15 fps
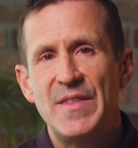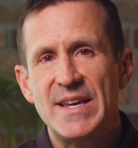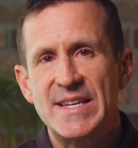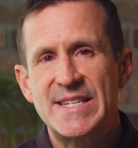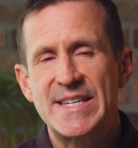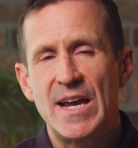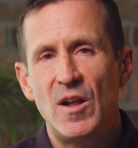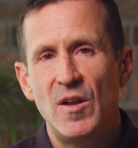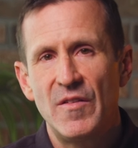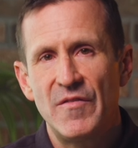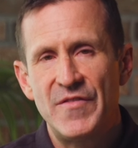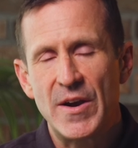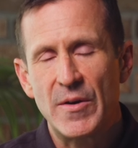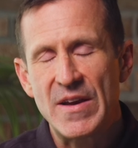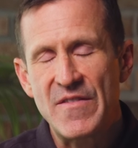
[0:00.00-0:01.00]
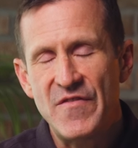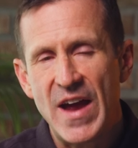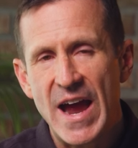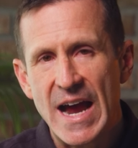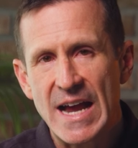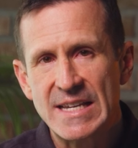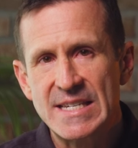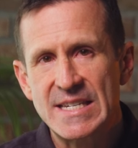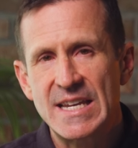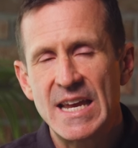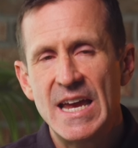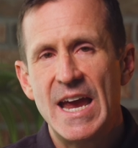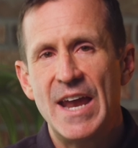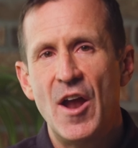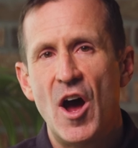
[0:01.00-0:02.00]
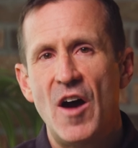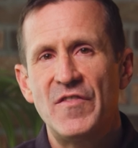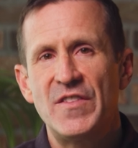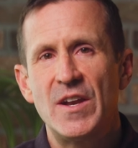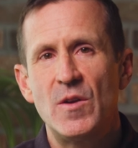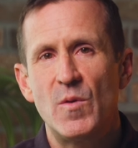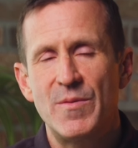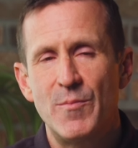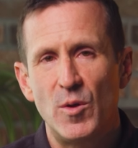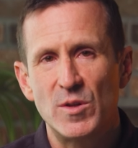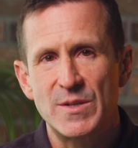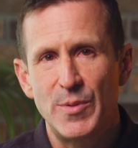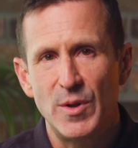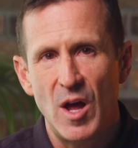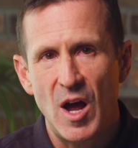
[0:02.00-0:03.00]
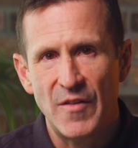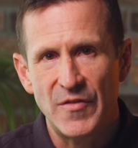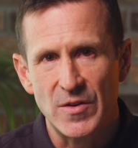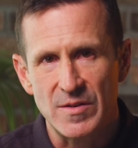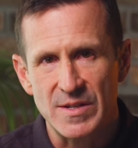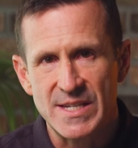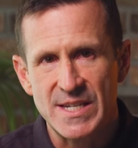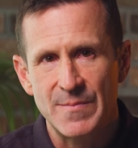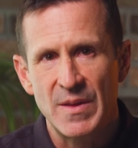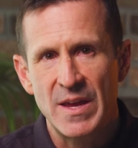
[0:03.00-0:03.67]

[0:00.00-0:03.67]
they sell very fast and often with multiple offers.